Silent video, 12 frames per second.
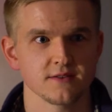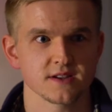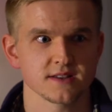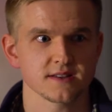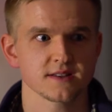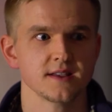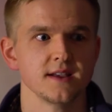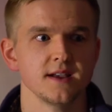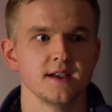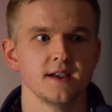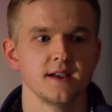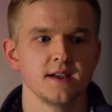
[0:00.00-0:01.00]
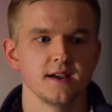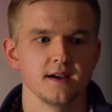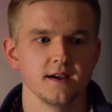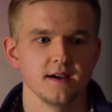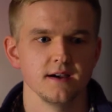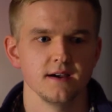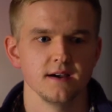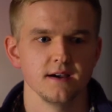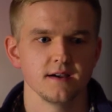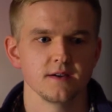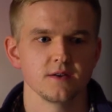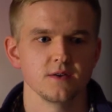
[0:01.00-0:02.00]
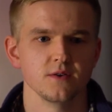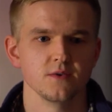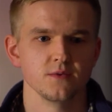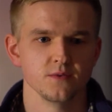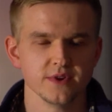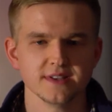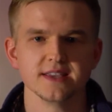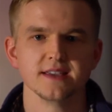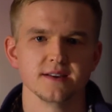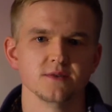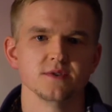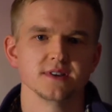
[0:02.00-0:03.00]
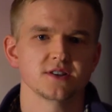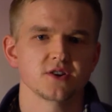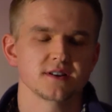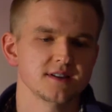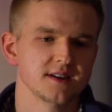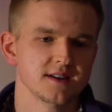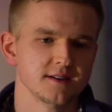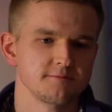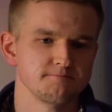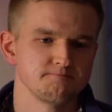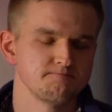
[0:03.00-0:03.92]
I was just uh, really, really struggling.